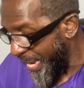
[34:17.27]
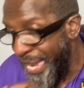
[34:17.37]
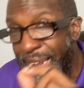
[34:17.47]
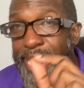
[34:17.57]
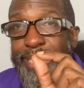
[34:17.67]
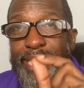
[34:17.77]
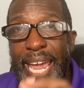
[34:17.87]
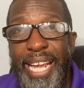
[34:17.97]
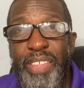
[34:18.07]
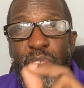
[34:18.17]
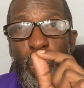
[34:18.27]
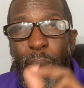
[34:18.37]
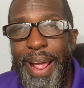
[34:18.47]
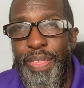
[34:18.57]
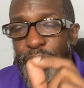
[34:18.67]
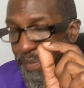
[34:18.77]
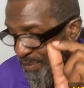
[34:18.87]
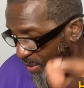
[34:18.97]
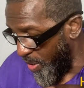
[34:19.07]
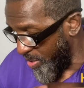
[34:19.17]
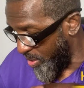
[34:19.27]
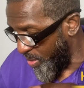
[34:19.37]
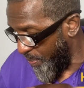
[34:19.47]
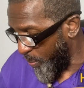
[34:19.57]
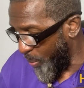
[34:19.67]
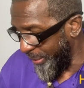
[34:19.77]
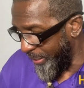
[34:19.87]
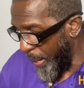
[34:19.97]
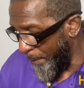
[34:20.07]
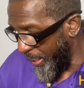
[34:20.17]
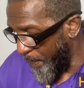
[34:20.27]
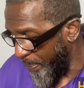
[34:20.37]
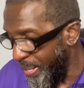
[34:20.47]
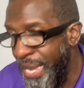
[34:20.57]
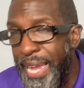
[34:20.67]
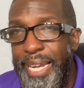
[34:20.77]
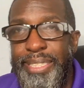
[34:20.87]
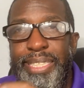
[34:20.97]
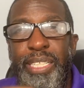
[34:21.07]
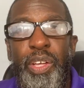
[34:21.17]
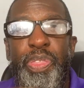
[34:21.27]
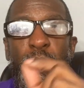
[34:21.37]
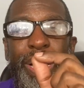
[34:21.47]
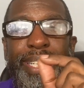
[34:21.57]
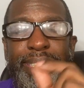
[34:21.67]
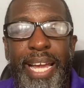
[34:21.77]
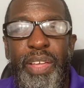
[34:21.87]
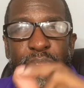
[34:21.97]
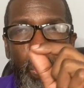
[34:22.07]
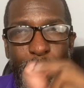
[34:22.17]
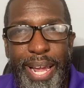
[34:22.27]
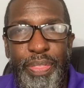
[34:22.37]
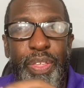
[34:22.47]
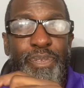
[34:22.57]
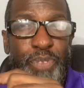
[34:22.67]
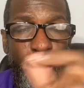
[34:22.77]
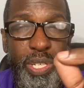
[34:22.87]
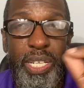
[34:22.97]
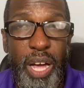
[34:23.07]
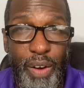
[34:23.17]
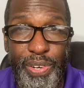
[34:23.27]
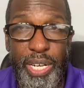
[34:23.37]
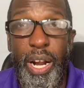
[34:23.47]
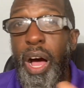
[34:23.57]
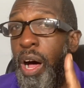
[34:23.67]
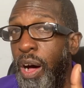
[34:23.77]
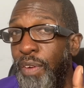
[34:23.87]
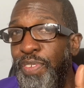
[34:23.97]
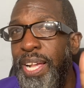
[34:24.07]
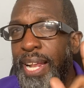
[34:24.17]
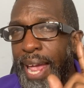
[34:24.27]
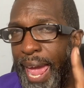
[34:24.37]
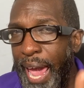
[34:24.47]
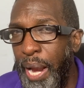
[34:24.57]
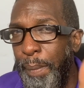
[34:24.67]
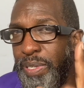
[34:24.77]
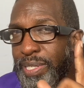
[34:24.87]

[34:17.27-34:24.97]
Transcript: He taketh away the first. What does that mean? He taketh away the first covenant of animal